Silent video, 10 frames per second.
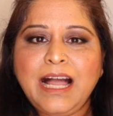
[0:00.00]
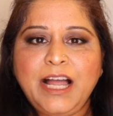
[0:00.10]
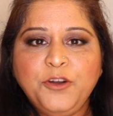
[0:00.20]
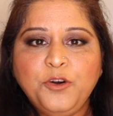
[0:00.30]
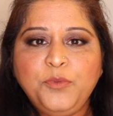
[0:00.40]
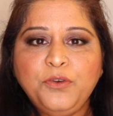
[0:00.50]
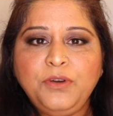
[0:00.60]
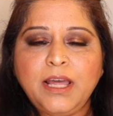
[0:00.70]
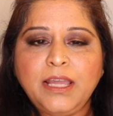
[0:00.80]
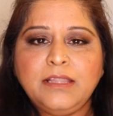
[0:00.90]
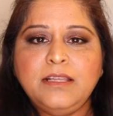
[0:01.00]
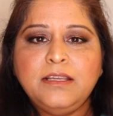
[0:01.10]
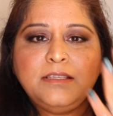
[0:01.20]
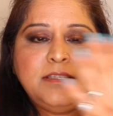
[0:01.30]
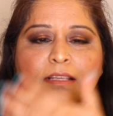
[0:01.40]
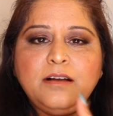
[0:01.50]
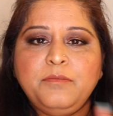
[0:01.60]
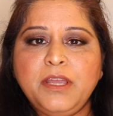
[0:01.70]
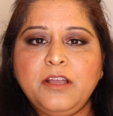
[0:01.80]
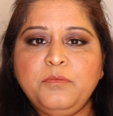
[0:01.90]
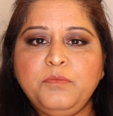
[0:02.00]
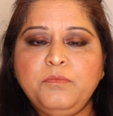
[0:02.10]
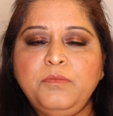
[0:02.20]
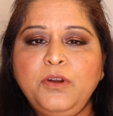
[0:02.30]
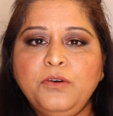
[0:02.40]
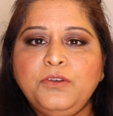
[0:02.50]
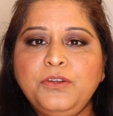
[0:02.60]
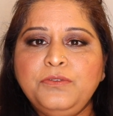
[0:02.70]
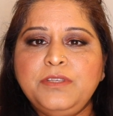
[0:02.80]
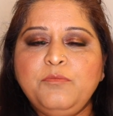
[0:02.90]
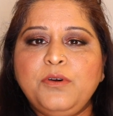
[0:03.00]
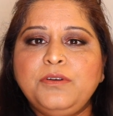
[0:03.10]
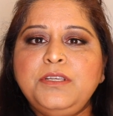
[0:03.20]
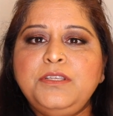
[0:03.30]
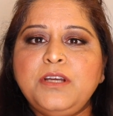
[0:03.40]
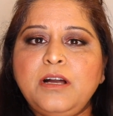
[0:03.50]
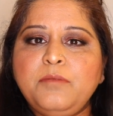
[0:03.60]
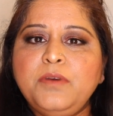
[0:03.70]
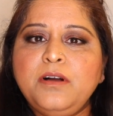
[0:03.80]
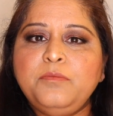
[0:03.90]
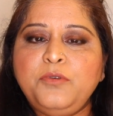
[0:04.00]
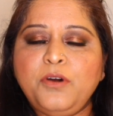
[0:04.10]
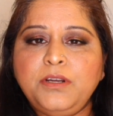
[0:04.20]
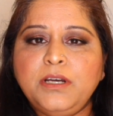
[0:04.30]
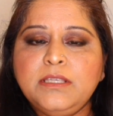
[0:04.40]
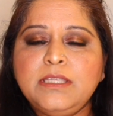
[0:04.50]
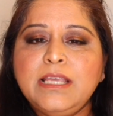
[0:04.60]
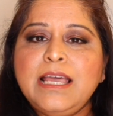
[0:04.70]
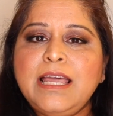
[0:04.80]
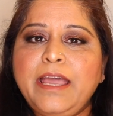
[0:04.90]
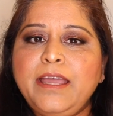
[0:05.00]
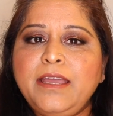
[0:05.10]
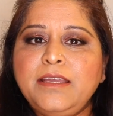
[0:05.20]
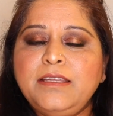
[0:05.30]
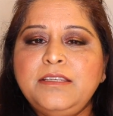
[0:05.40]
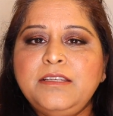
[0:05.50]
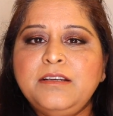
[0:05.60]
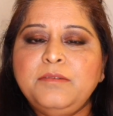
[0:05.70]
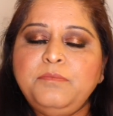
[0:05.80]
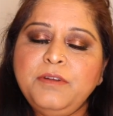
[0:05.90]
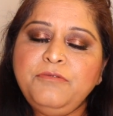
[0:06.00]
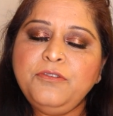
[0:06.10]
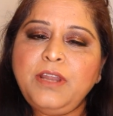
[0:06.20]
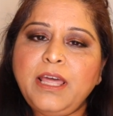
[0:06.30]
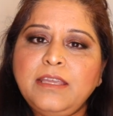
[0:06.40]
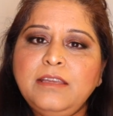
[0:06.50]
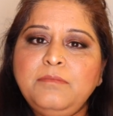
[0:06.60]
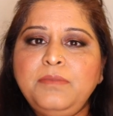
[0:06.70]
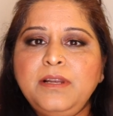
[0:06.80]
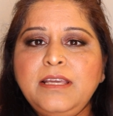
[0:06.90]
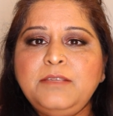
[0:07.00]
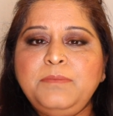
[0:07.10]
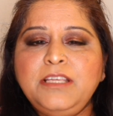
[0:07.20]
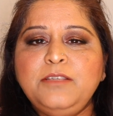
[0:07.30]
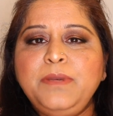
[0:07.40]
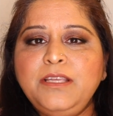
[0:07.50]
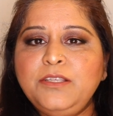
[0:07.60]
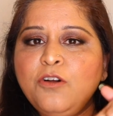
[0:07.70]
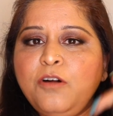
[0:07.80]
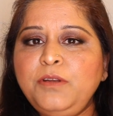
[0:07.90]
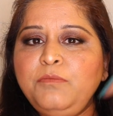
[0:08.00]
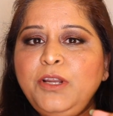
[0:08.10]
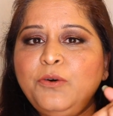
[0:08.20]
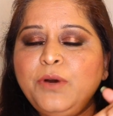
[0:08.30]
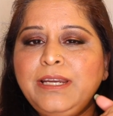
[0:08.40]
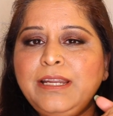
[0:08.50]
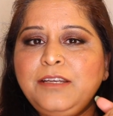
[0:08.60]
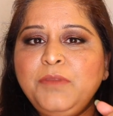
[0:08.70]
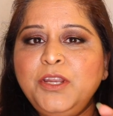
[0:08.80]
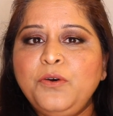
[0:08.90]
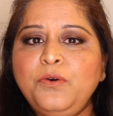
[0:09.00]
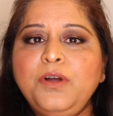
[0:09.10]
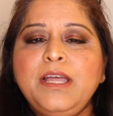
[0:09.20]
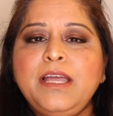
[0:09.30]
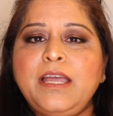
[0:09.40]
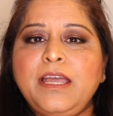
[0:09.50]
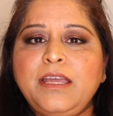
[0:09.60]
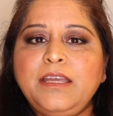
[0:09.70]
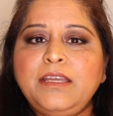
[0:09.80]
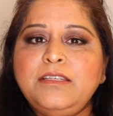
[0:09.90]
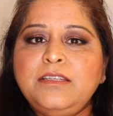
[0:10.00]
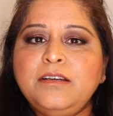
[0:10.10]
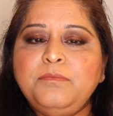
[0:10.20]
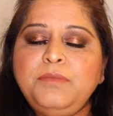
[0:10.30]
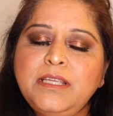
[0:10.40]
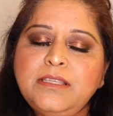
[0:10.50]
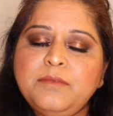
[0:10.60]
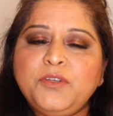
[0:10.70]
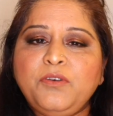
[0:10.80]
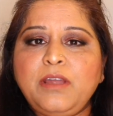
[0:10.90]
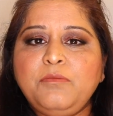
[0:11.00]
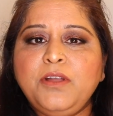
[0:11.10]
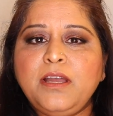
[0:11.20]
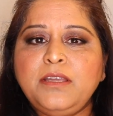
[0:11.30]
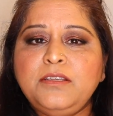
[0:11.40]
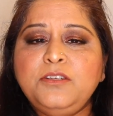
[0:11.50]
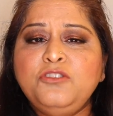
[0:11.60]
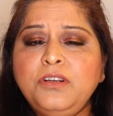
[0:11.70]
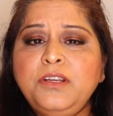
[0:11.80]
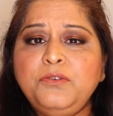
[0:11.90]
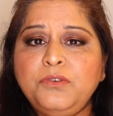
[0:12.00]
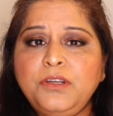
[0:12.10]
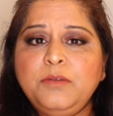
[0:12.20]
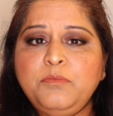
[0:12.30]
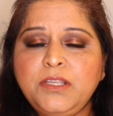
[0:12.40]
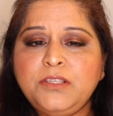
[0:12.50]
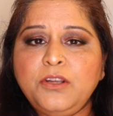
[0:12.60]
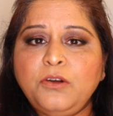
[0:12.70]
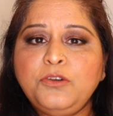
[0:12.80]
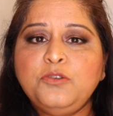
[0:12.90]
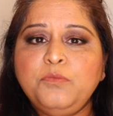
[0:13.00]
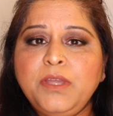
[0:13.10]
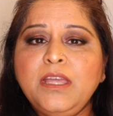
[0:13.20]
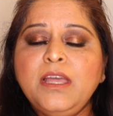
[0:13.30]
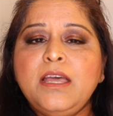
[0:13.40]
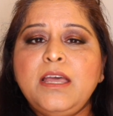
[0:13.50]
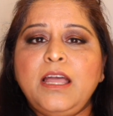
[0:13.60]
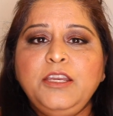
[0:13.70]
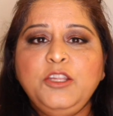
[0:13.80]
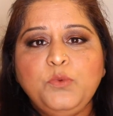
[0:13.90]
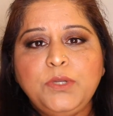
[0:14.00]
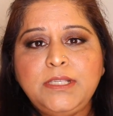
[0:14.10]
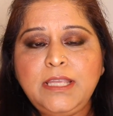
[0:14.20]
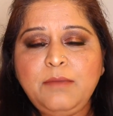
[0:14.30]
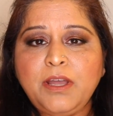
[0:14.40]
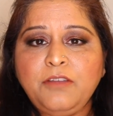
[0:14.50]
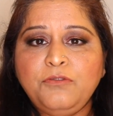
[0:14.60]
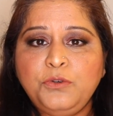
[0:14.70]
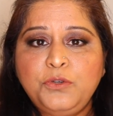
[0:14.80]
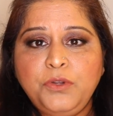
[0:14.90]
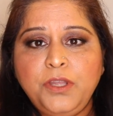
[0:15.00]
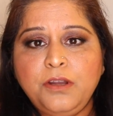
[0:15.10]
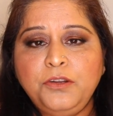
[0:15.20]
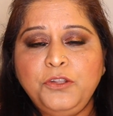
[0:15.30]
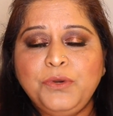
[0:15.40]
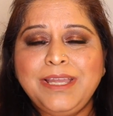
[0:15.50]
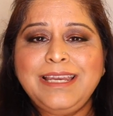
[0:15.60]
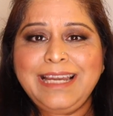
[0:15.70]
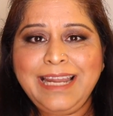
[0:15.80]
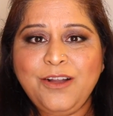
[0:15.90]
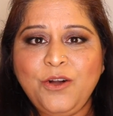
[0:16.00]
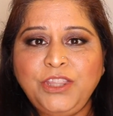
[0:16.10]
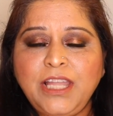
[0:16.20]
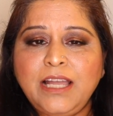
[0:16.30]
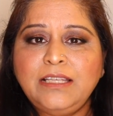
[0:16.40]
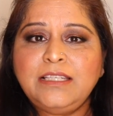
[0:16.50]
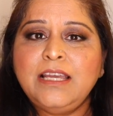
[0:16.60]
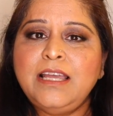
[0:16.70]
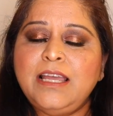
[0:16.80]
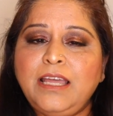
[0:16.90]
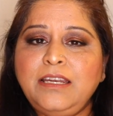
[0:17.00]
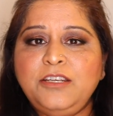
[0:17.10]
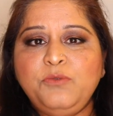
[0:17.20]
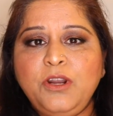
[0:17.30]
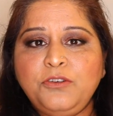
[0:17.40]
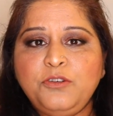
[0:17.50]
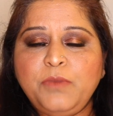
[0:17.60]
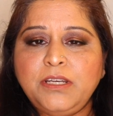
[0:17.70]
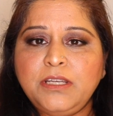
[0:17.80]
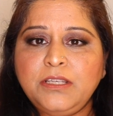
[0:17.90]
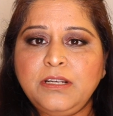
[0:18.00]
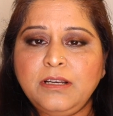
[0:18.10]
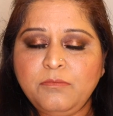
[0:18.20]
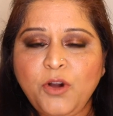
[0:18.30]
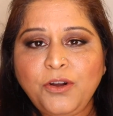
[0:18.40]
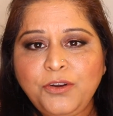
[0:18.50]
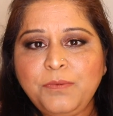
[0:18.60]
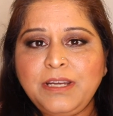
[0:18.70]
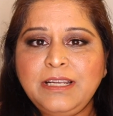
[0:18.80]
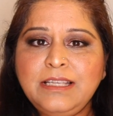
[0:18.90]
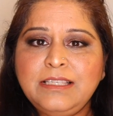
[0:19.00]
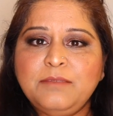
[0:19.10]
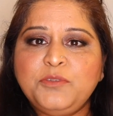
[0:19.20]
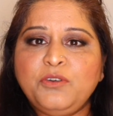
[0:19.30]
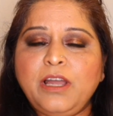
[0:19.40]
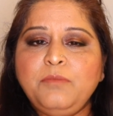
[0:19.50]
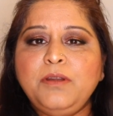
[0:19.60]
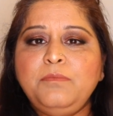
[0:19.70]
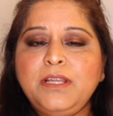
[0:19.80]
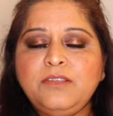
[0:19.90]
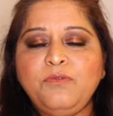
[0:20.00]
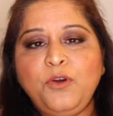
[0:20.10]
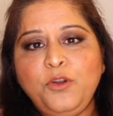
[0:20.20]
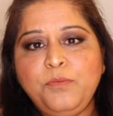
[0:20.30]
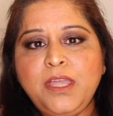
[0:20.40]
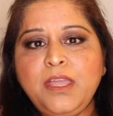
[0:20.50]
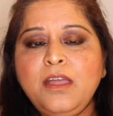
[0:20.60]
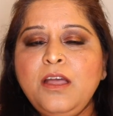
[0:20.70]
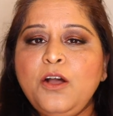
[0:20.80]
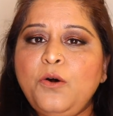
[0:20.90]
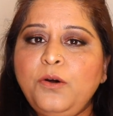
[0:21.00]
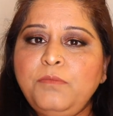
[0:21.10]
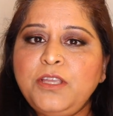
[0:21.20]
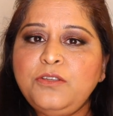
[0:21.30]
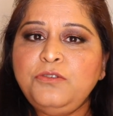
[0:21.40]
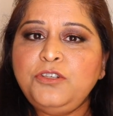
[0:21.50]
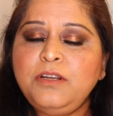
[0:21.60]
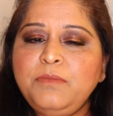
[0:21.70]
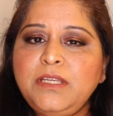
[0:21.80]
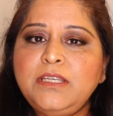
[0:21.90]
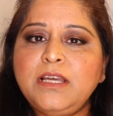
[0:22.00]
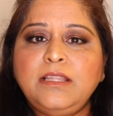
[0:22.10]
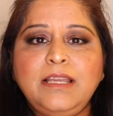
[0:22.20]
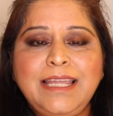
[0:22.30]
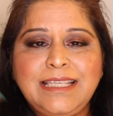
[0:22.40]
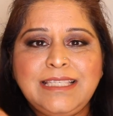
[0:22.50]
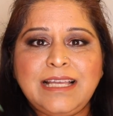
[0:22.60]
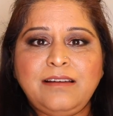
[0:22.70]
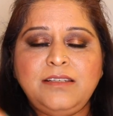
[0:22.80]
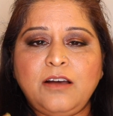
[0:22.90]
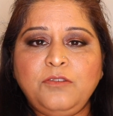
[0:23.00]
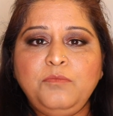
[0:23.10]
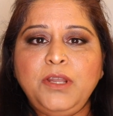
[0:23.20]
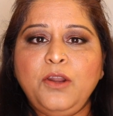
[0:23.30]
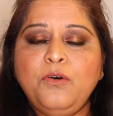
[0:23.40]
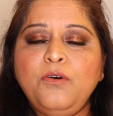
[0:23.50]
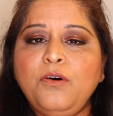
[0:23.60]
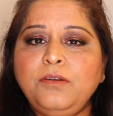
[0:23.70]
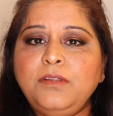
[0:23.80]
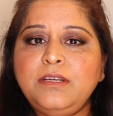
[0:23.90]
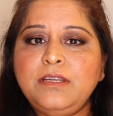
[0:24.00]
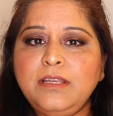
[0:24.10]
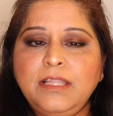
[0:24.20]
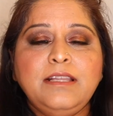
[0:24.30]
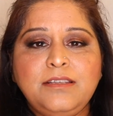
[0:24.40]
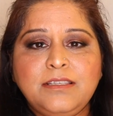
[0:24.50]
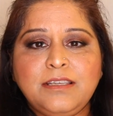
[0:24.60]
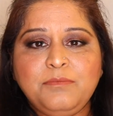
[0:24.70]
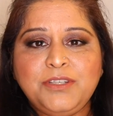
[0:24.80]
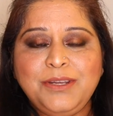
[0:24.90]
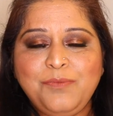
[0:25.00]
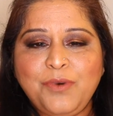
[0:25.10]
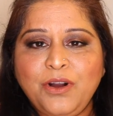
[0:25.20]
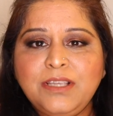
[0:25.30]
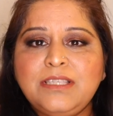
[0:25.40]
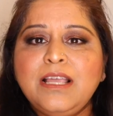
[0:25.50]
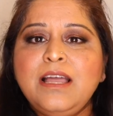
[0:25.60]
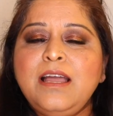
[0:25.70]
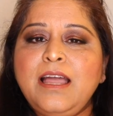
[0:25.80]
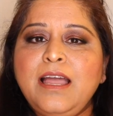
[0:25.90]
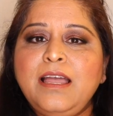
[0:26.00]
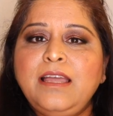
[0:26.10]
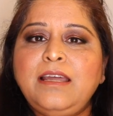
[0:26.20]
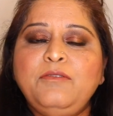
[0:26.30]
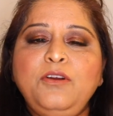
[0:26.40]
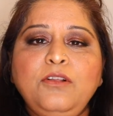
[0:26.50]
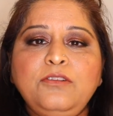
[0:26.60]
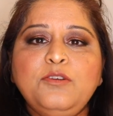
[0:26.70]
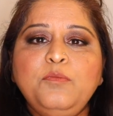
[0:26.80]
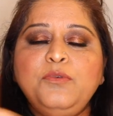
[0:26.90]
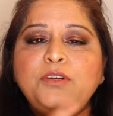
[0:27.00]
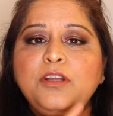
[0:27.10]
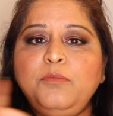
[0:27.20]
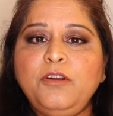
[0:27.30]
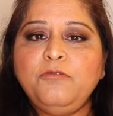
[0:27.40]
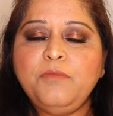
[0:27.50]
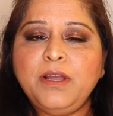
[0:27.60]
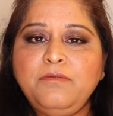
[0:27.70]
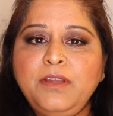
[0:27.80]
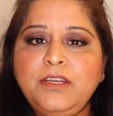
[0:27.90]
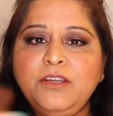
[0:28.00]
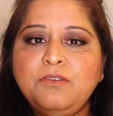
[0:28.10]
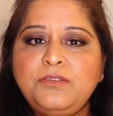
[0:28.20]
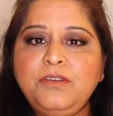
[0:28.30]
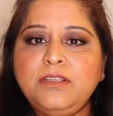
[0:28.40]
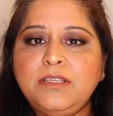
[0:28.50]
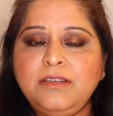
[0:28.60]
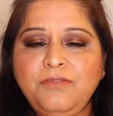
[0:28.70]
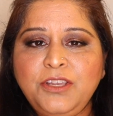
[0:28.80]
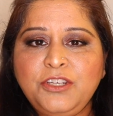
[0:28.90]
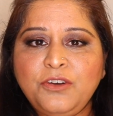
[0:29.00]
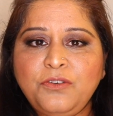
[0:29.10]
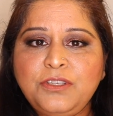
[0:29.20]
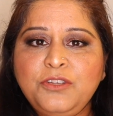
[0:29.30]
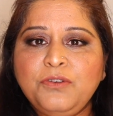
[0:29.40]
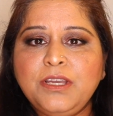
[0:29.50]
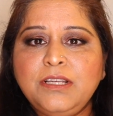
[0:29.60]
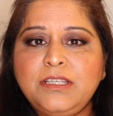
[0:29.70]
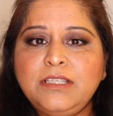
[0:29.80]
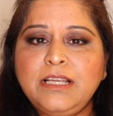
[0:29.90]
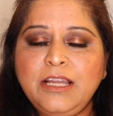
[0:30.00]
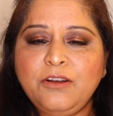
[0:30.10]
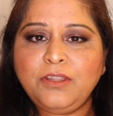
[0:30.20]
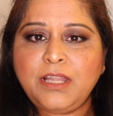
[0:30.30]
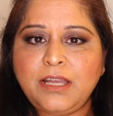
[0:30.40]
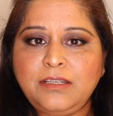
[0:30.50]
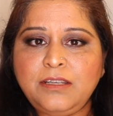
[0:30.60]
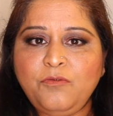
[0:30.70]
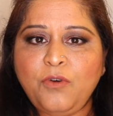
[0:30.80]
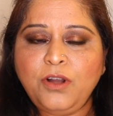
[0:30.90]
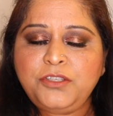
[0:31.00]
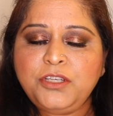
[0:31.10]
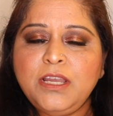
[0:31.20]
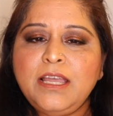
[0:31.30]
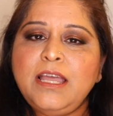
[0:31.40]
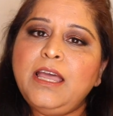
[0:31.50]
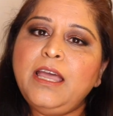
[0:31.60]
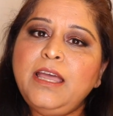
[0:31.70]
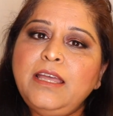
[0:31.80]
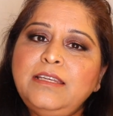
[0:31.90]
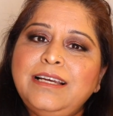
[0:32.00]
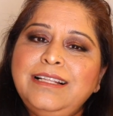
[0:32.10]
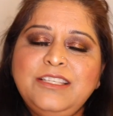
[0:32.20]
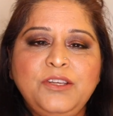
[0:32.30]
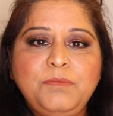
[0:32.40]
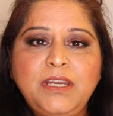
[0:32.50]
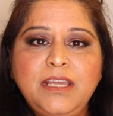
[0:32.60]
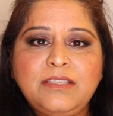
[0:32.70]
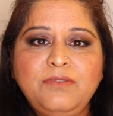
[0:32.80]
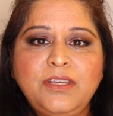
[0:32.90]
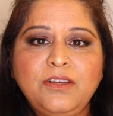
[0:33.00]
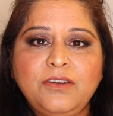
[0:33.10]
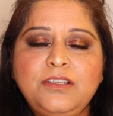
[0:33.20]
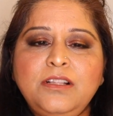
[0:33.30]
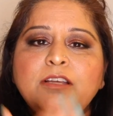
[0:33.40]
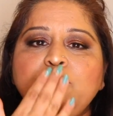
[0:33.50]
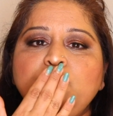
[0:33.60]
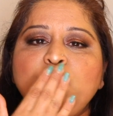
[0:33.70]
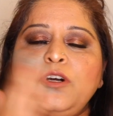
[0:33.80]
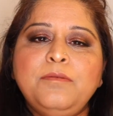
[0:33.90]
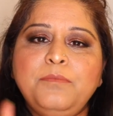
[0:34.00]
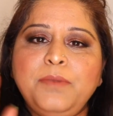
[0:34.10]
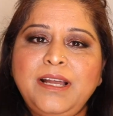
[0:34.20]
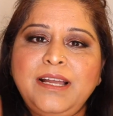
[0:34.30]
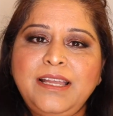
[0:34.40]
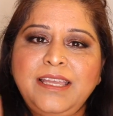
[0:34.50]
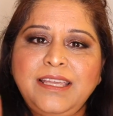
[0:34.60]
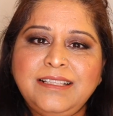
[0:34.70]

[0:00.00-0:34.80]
I hope you like this makeup look using Boxy charm products, and if you like it, please comment below and let me know, and please subscribe guys. It really means a lot to me, and you will see my photo here. You can click on that and it will automatically subscribe, and please follow me on my social media. The links are down below in the description box, and I will also put a couple of my videos, recent videos. You can just click on that and watch, and I'll see you in my next video. Until then, bye.